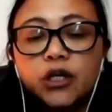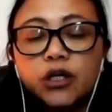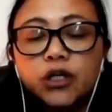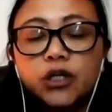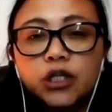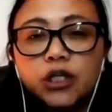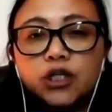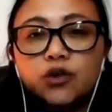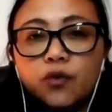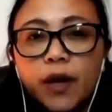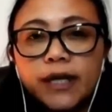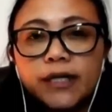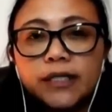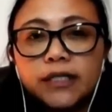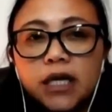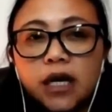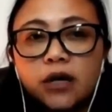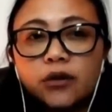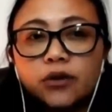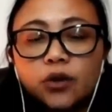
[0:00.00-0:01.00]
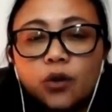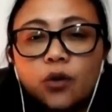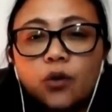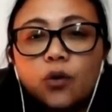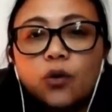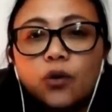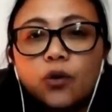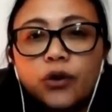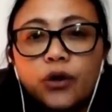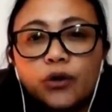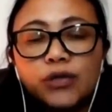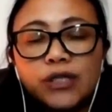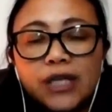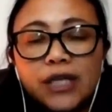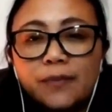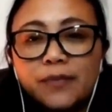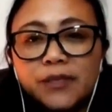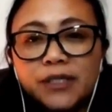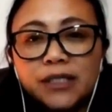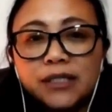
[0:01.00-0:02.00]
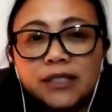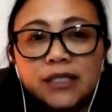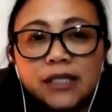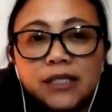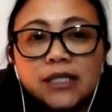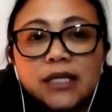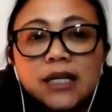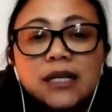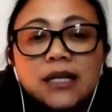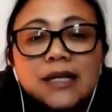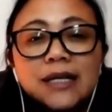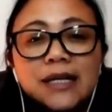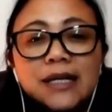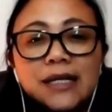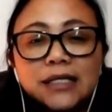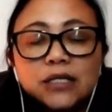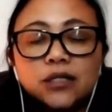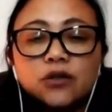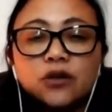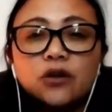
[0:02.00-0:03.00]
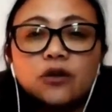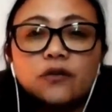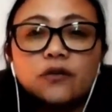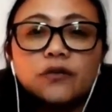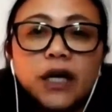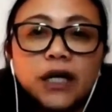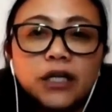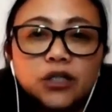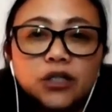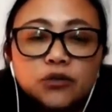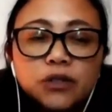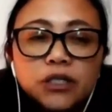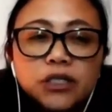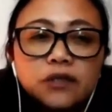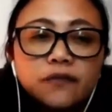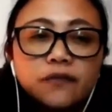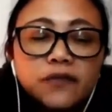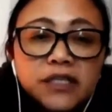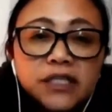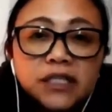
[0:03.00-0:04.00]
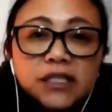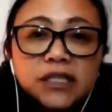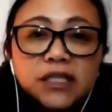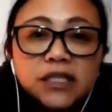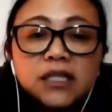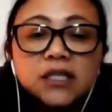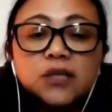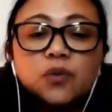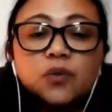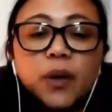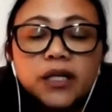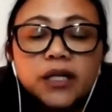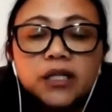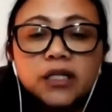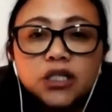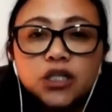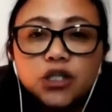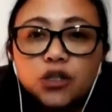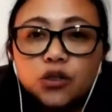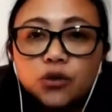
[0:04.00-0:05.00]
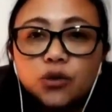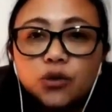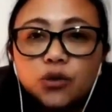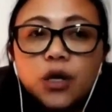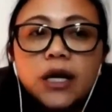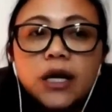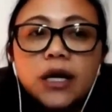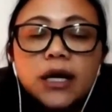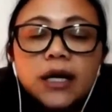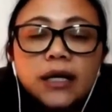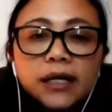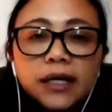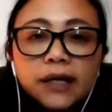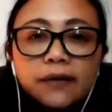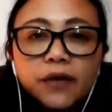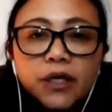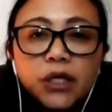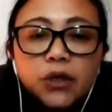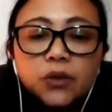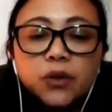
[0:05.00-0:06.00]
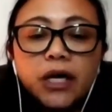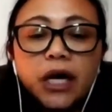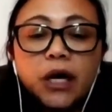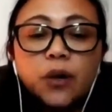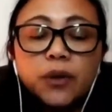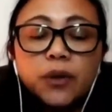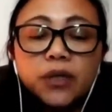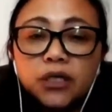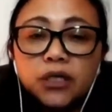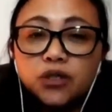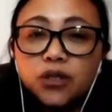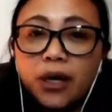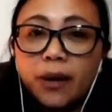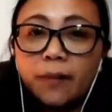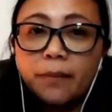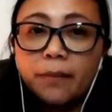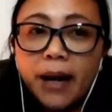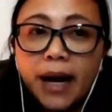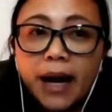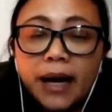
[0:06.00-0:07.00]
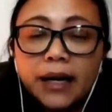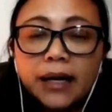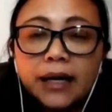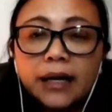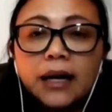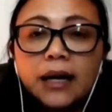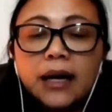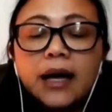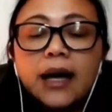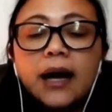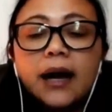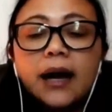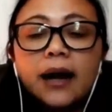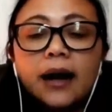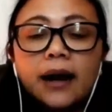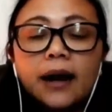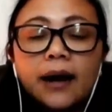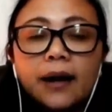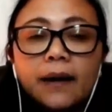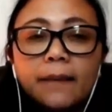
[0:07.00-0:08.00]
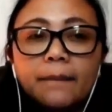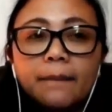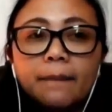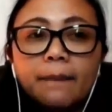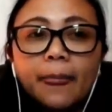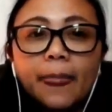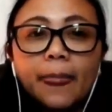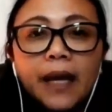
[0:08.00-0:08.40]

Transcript: you need to write down all those absences, list of countries you visited, when did you leave the UK, when did you come back, and